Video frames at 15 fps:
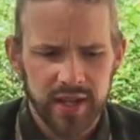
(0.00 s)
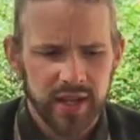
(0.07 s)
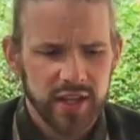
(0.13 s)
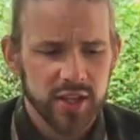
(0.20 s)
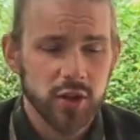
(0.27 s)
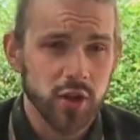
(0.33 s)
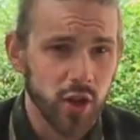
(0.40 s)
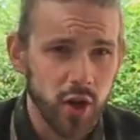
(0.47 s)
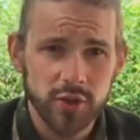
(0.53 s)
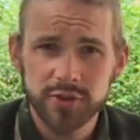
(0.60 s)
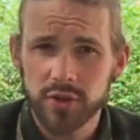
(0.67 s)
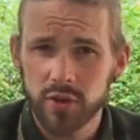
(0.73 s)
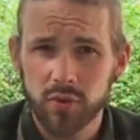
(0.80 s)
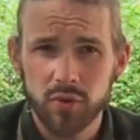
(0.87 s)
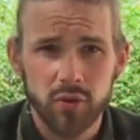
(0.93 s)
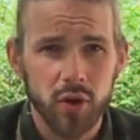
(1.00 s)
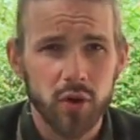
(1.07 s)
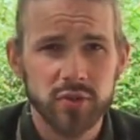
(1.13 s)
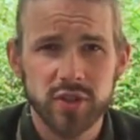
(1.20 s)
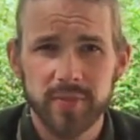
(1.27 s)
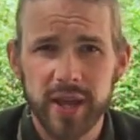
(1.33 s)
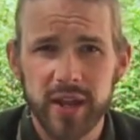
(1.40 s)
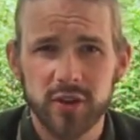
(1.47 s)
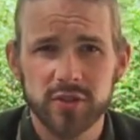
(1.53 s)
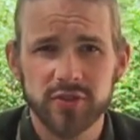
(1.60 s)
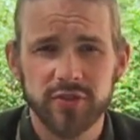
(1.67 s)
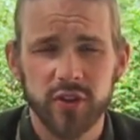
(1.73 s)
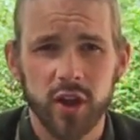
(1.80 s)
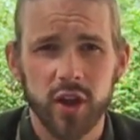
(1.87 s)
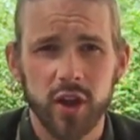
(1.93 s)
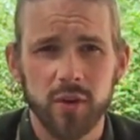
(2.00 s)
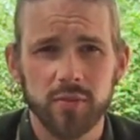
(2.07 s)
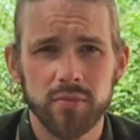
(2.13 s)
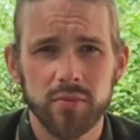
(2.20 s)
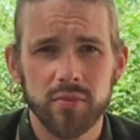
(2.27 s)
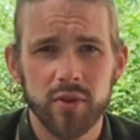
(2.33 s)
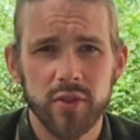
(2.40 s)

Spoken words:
You can also grow tomatoes from